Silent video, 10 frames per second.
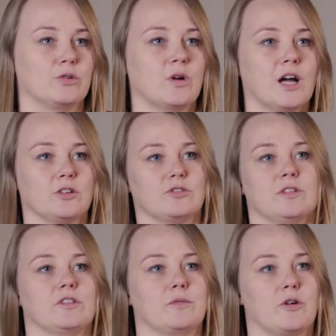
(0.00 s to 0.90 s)
You cannot
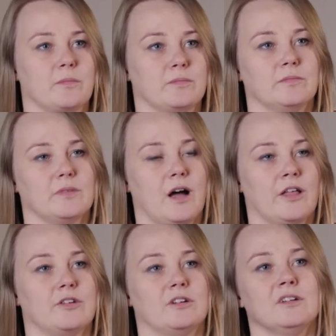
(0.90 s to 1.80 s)
transform
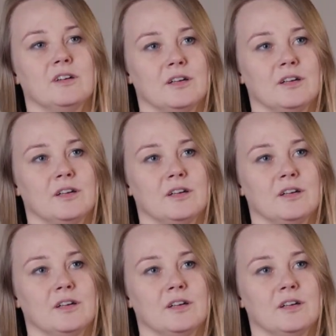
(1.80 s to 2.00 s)
other